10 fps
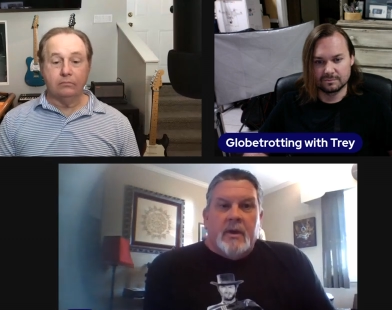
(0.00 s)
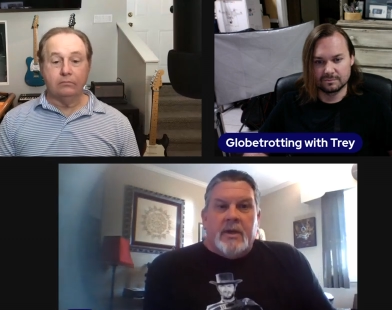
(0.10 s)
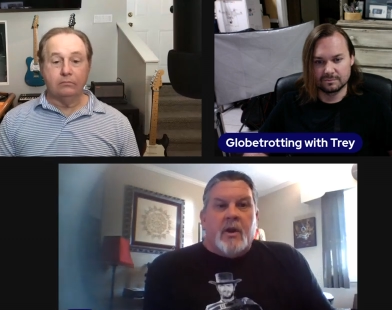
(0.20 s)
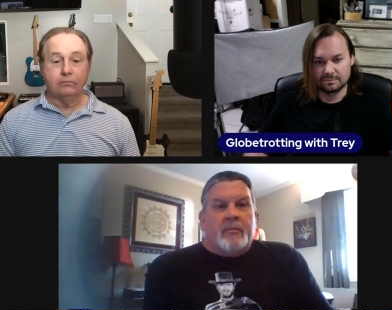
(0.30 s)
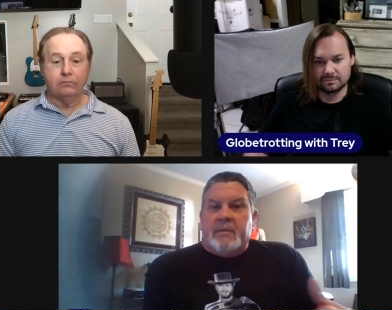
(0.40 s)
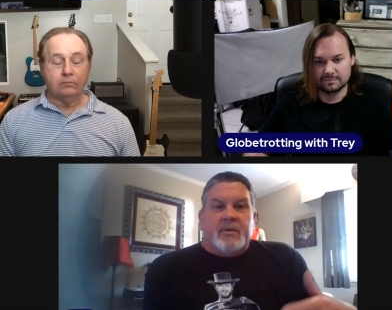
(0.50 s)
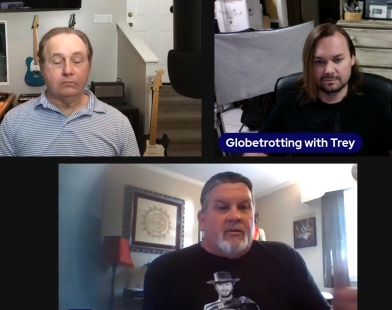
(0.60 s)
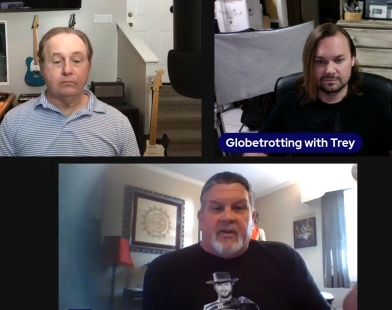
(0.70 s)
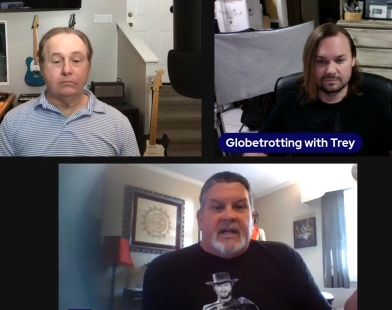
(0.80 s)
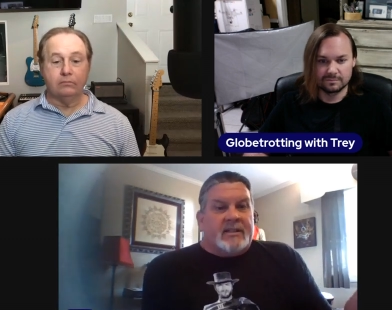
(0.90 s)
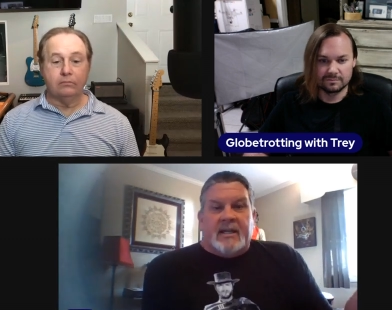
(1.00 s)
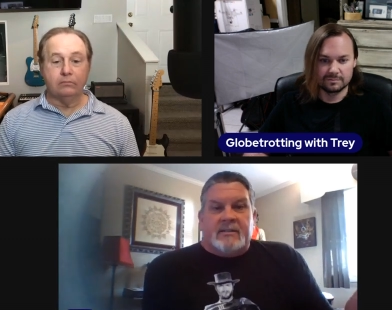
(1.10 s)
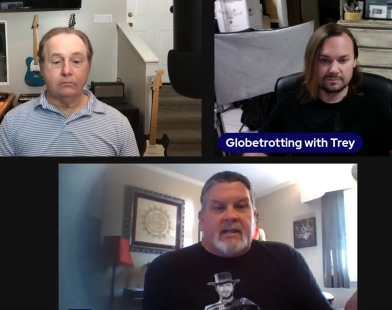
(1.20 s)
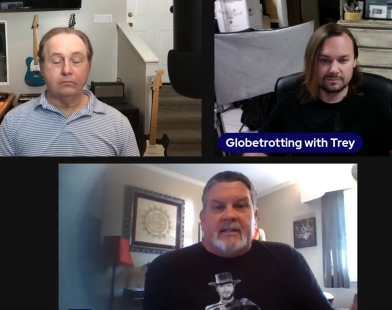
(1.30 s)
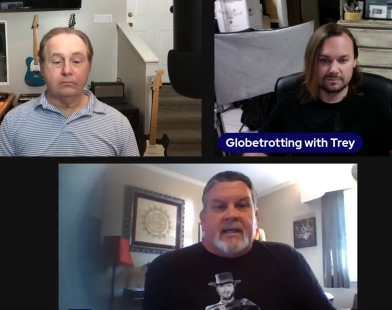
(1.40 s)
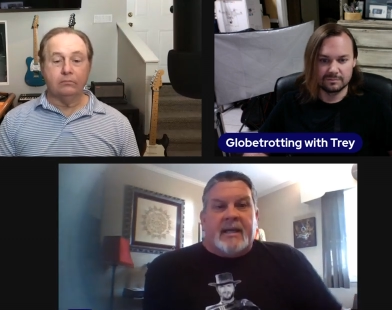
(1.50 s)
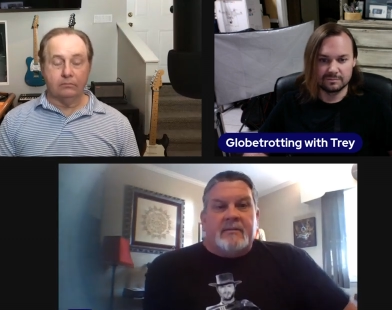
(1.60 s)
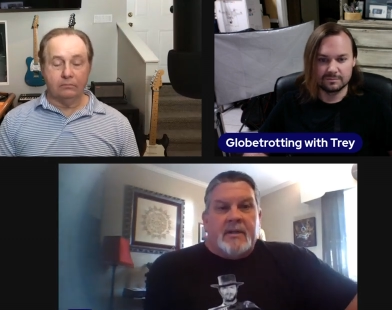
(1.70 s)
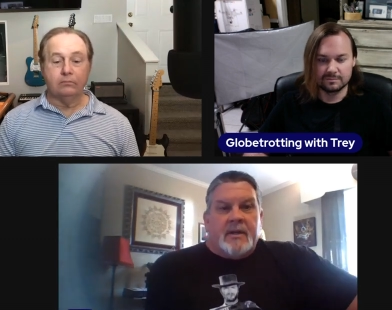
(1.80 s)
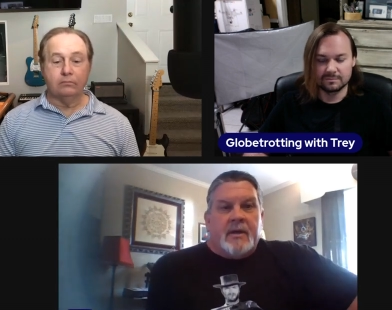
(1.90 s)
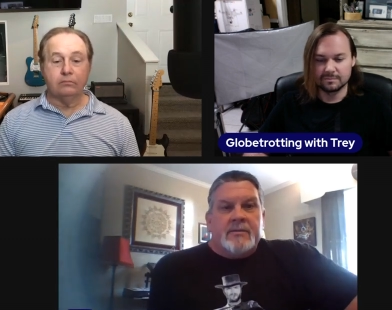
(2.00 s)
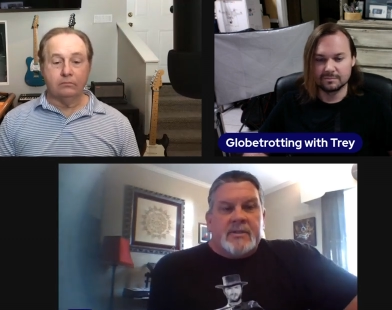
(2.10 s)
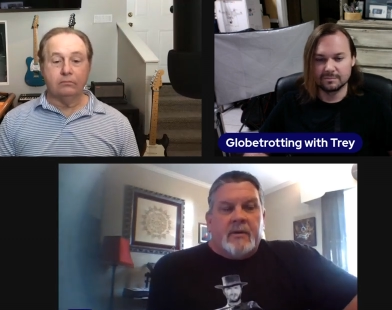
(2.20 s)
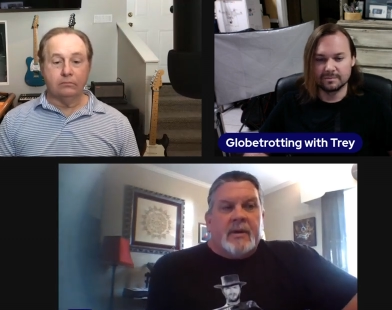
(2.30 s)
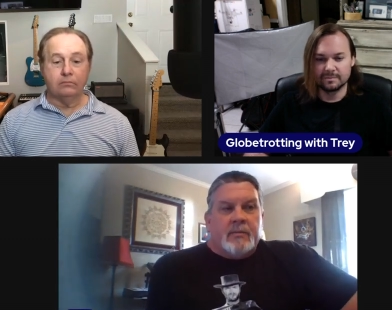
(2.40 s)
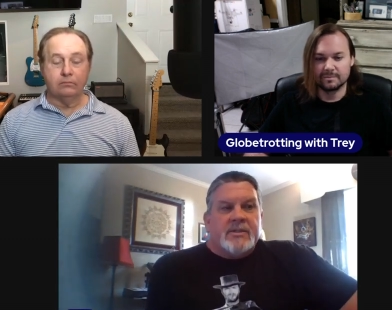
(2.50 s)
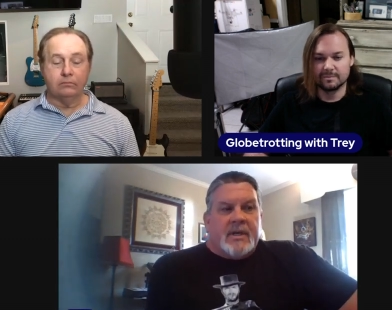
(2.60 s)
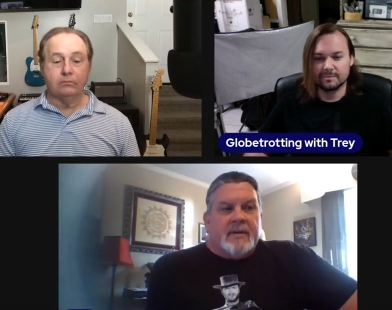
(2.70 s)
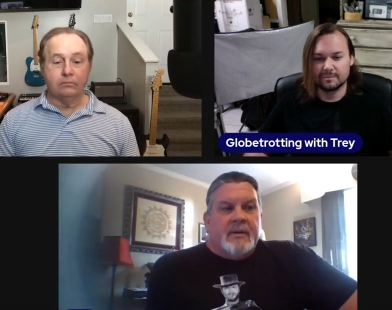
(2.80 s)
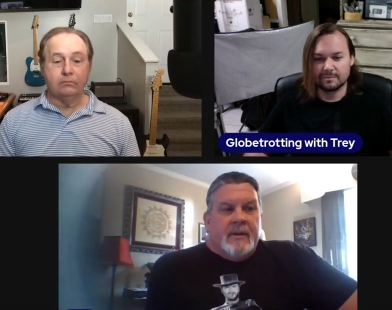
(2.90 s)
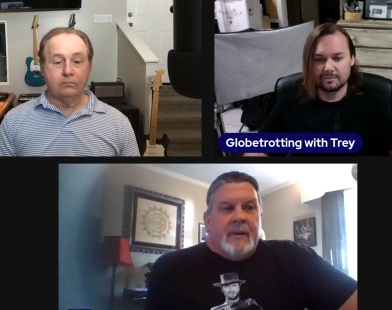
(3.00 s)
Speaker 1: You know, people don't forget things like that, you know, so it was, a,